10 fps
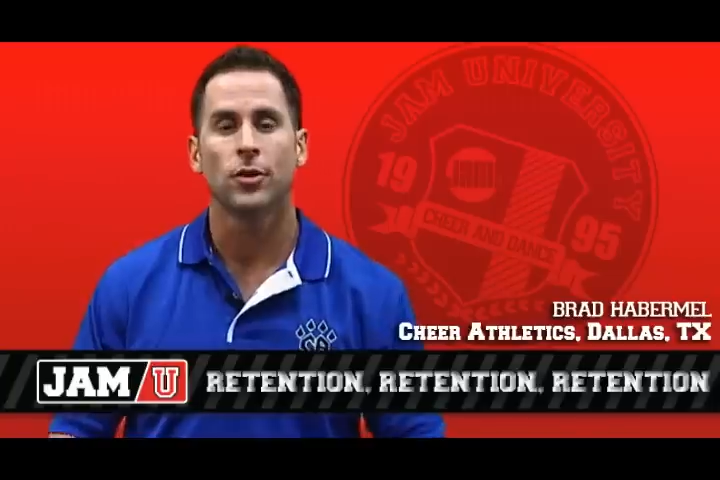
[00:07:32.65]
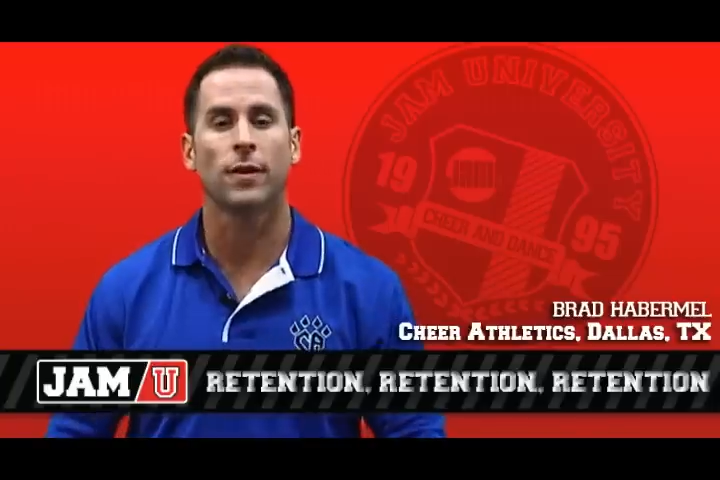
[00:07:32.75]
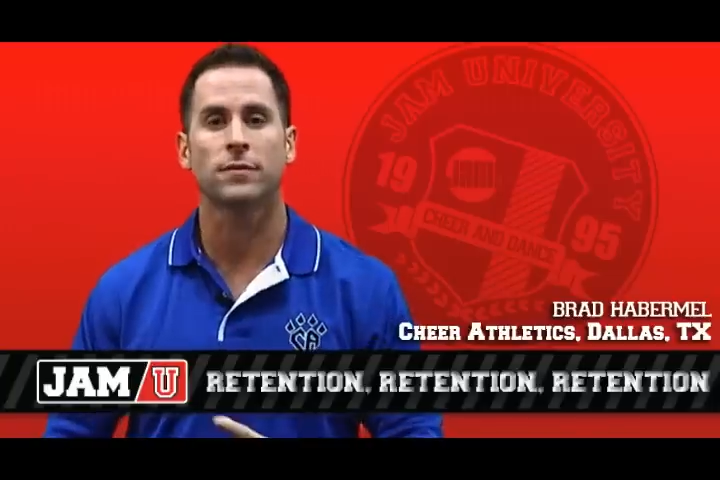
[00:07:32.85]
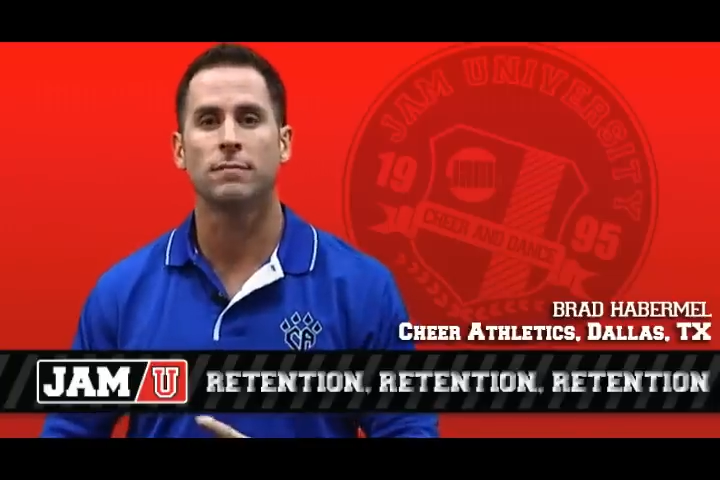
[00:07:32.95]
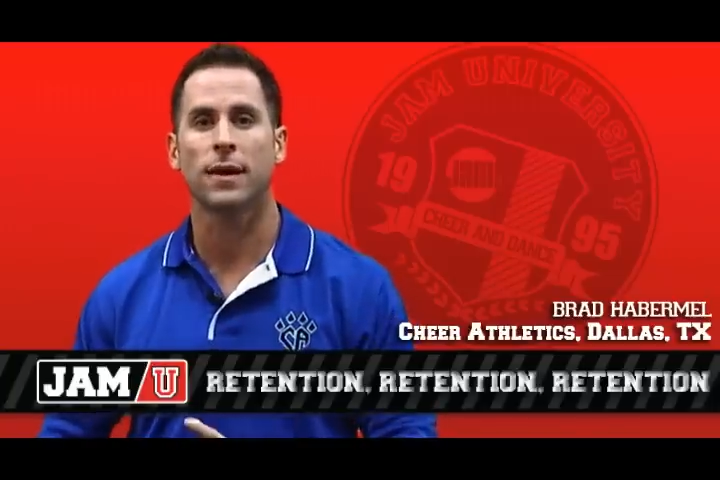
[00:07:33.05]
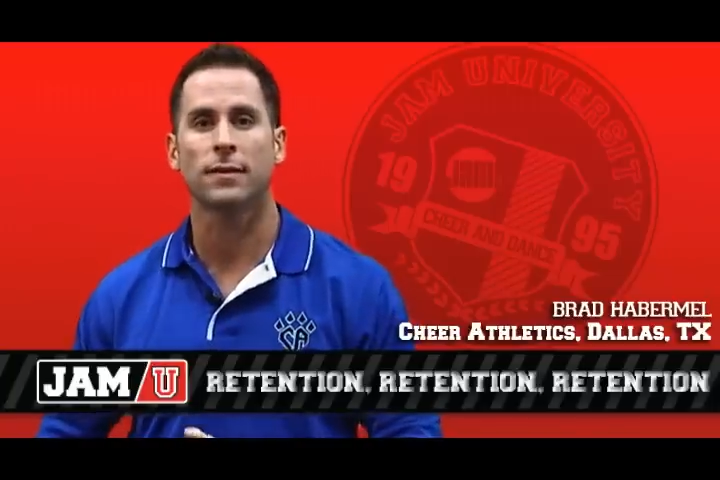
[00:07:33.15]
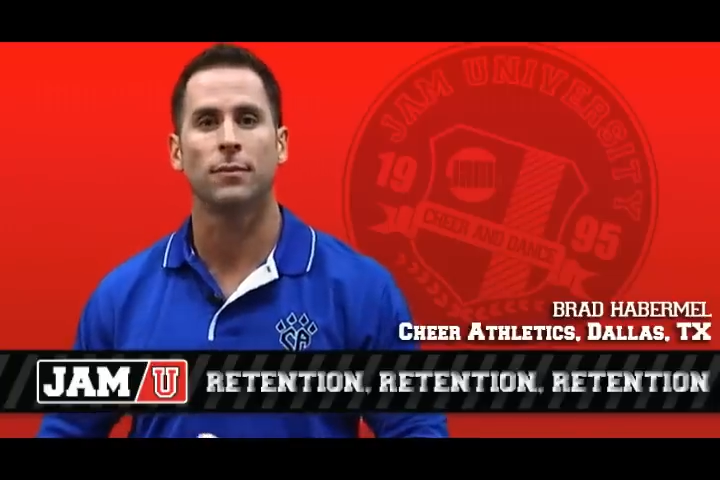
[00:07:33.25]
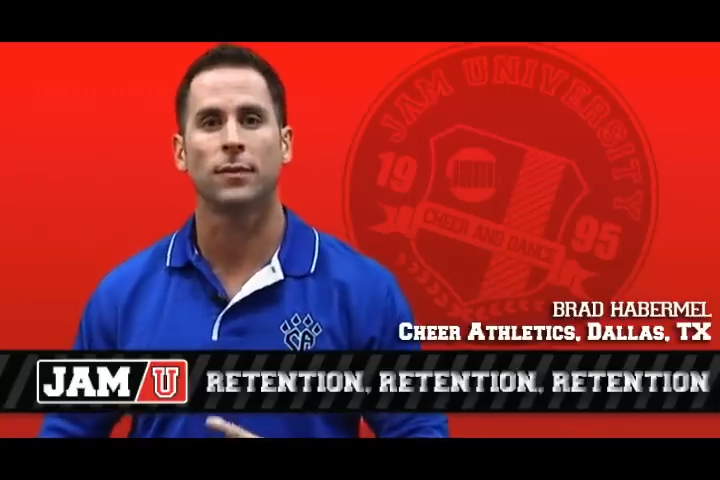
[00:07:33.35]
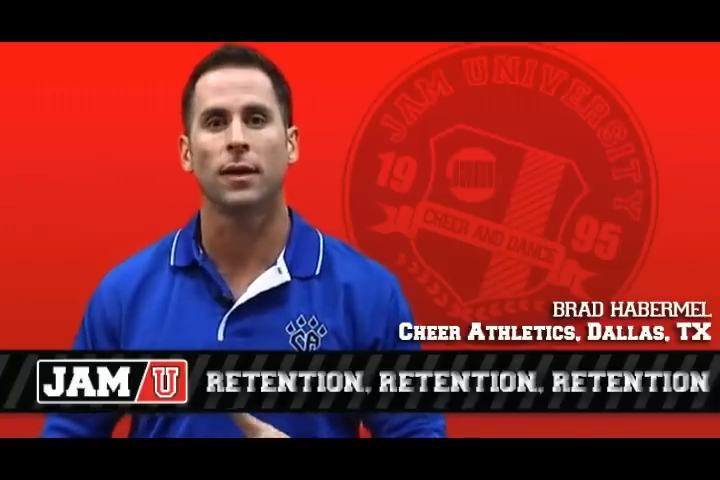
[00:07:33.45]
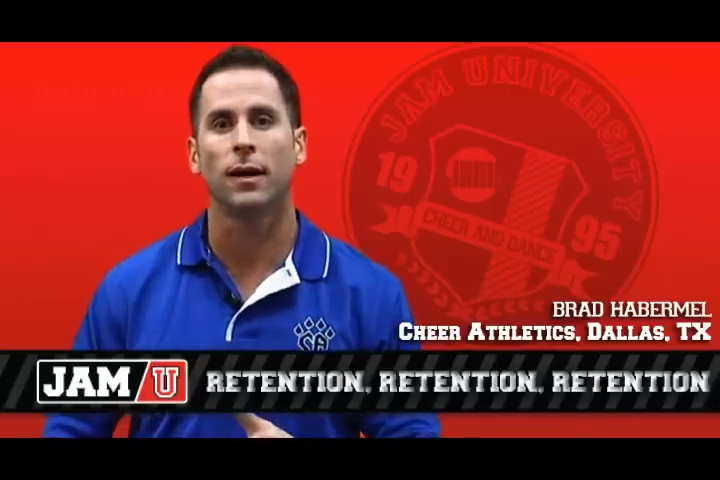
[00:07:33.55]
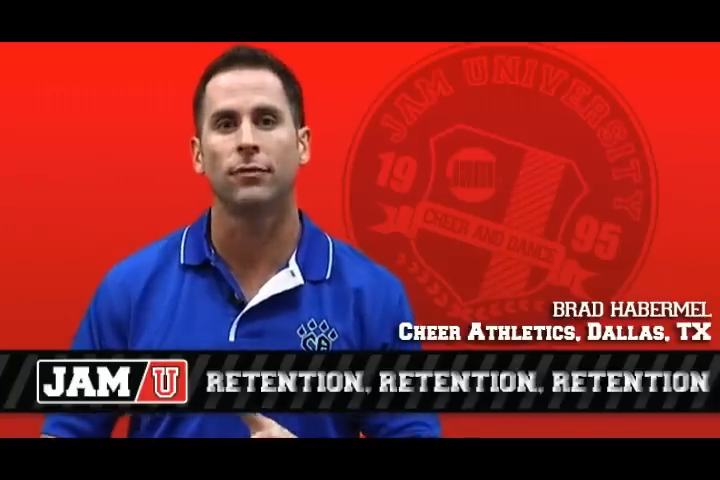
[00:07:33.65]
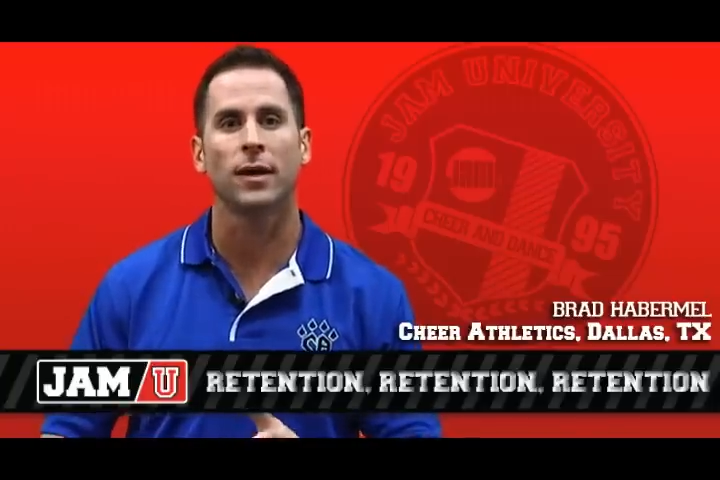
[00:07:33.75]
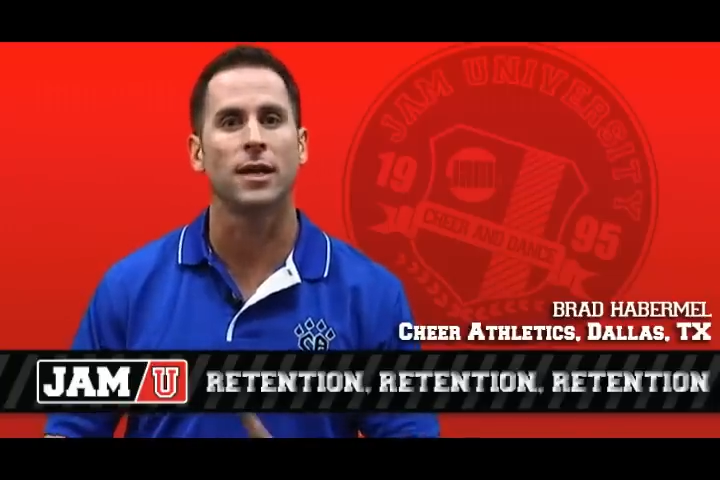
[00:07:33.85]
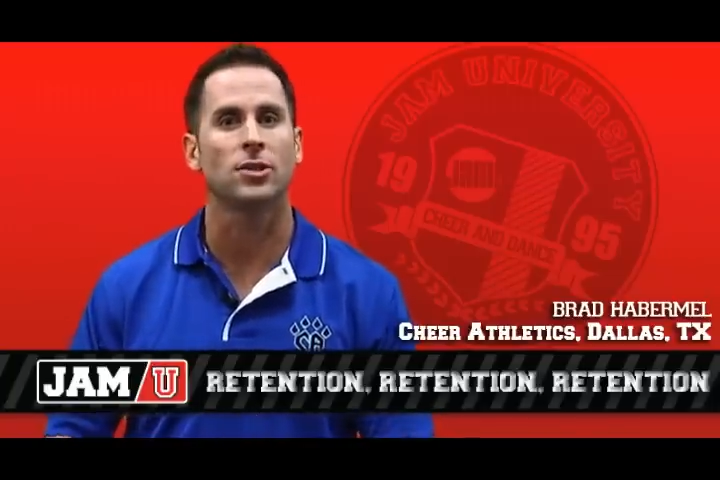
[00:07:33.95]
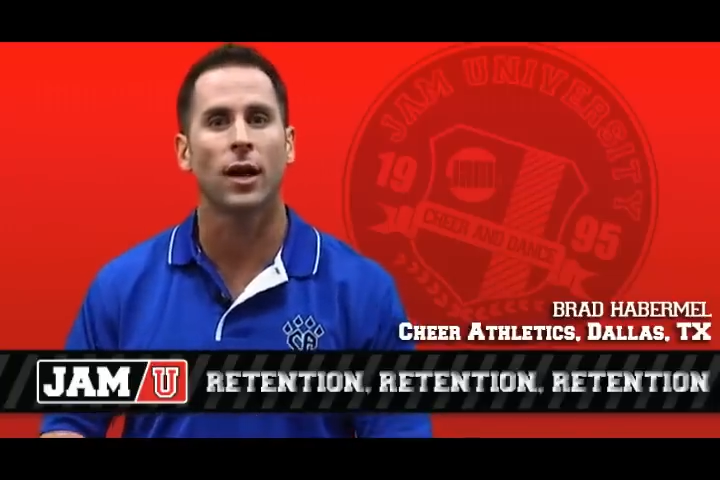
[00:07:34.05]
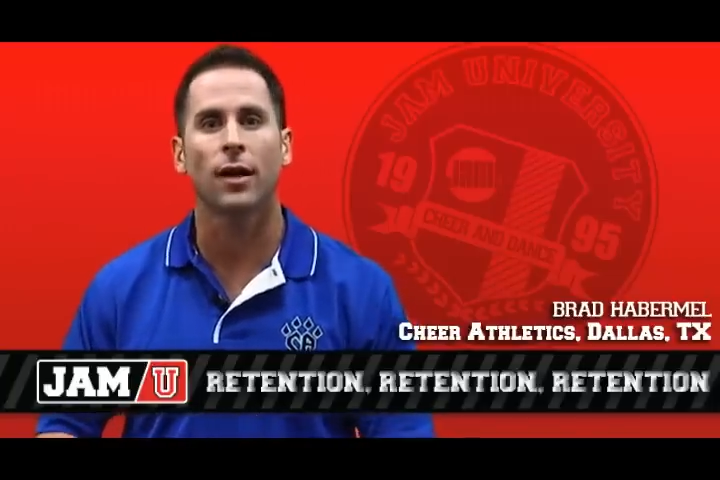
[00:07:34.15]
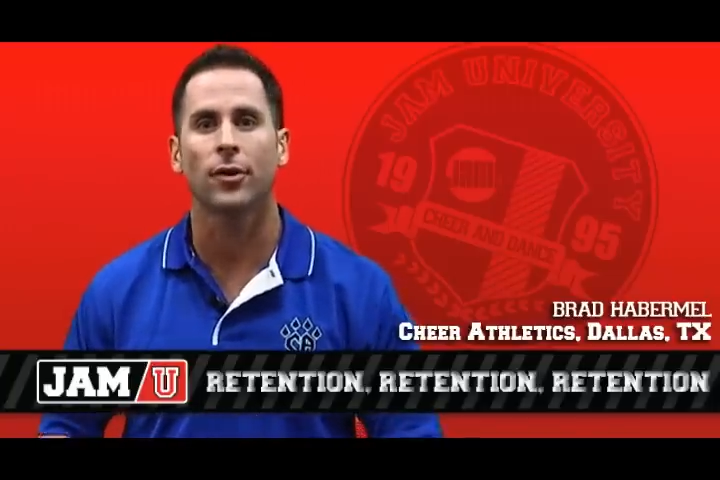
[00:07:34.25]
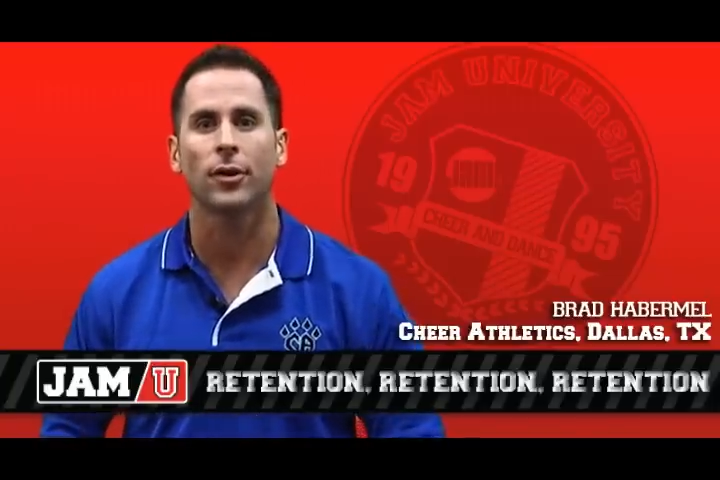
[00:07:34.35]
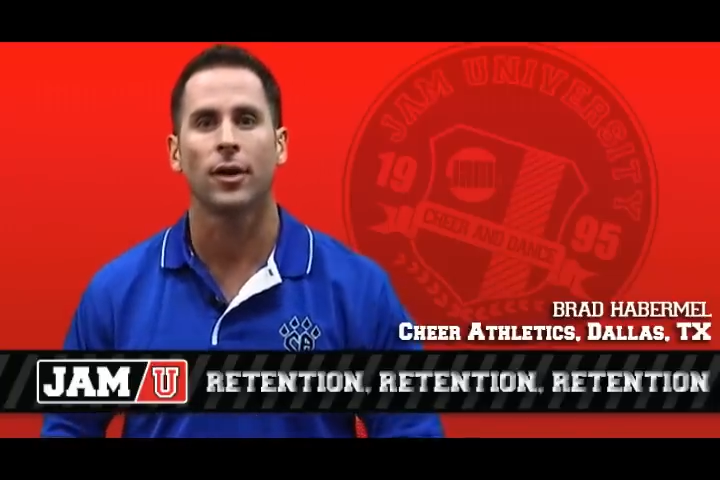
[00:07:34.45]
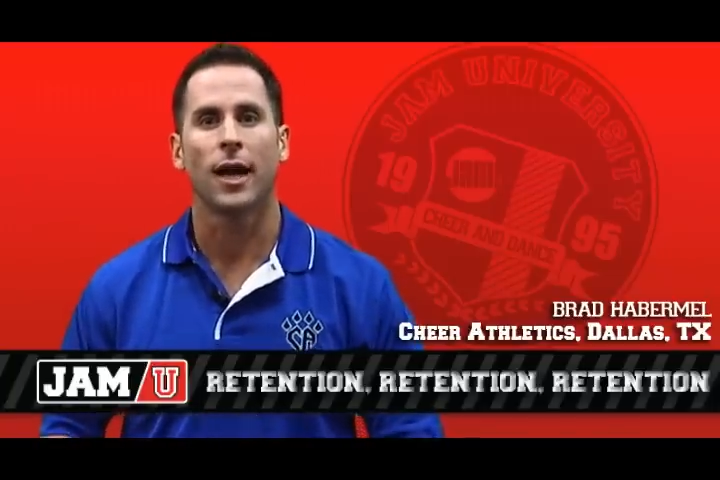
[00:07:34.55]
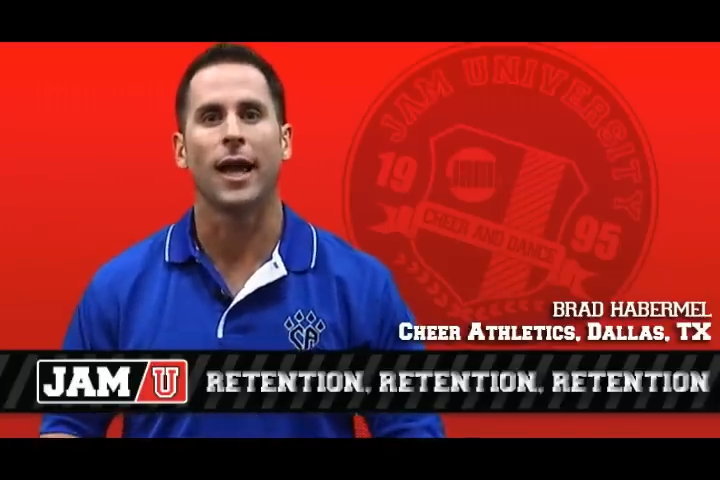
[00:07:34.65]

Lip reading: You have to make them love each other